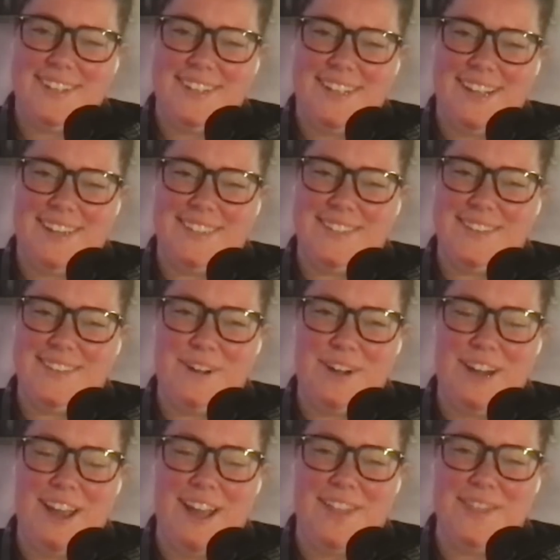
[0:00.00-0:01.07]
I was
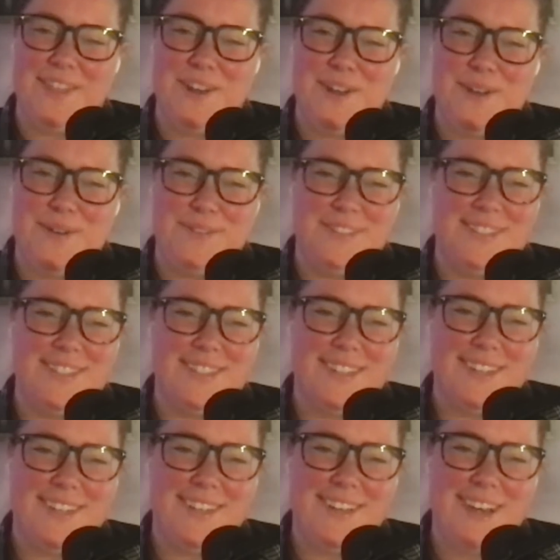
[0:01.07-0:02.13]
very on the nose
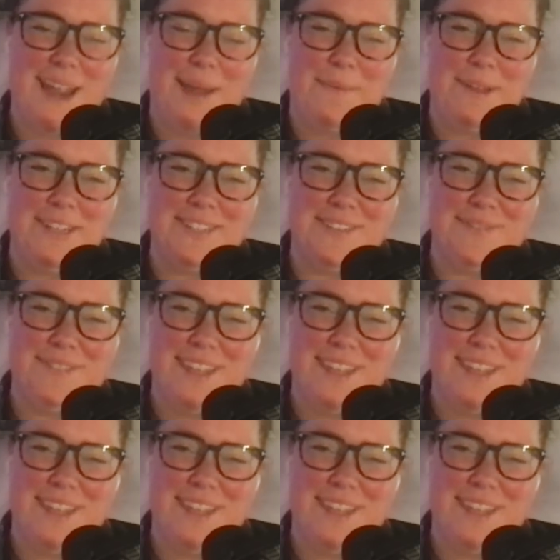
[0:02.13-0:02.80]
namings of